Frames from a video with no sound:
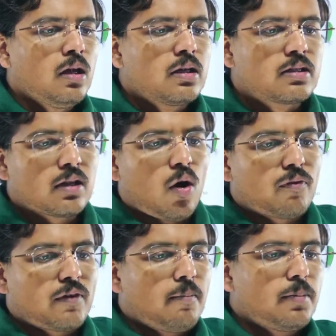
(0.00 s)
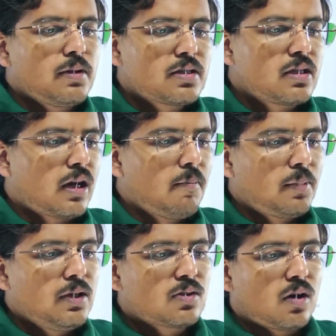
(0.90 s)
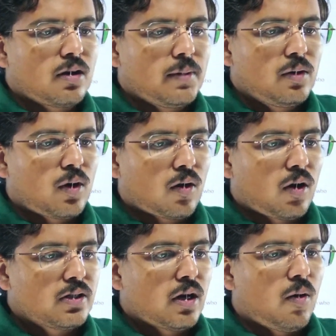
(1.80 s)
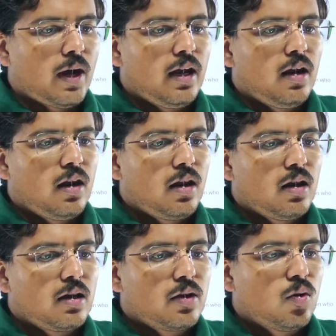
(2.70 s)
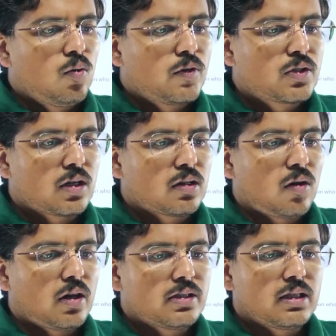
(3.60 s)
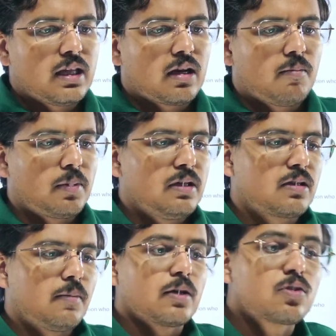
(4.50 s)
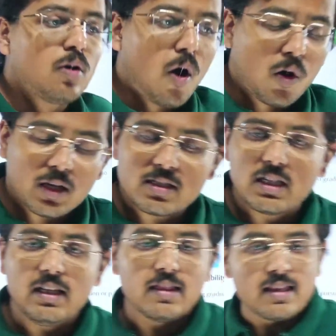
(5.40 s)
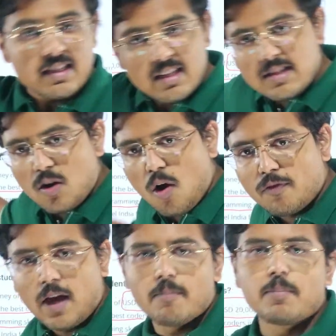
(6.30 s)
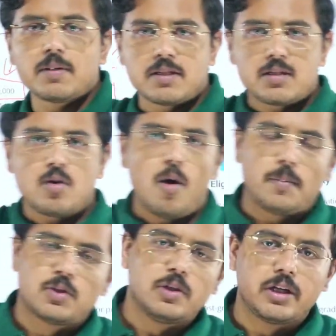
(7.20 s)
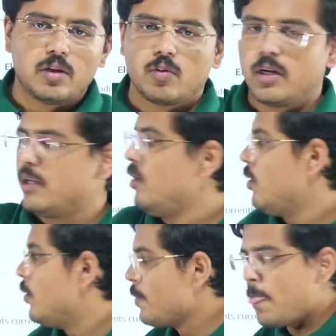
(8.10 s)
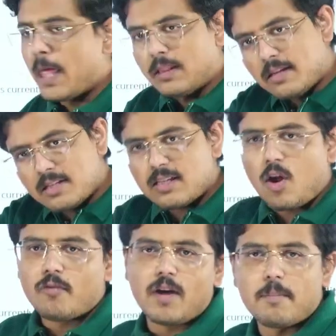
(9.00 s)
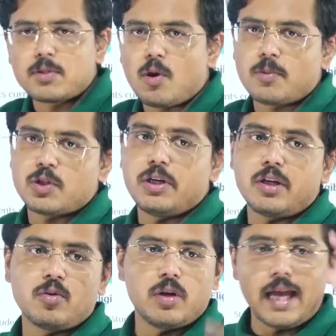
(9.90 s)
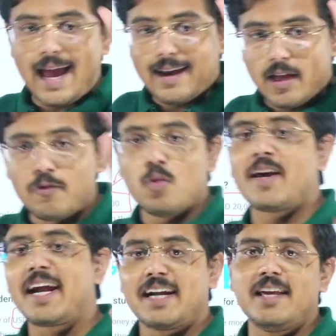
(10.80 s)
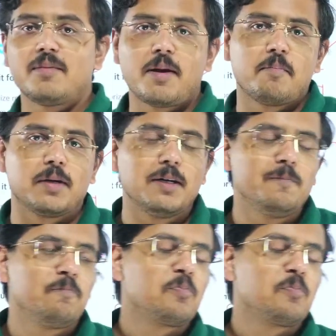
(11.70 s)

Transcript: So the off campus, the company is not coming to our college. How I'll know which are the colleges and their companies coming? So Augustine, this is an off campus opportunity only. No, this is an off campus opportunity only. And if you correctly remember,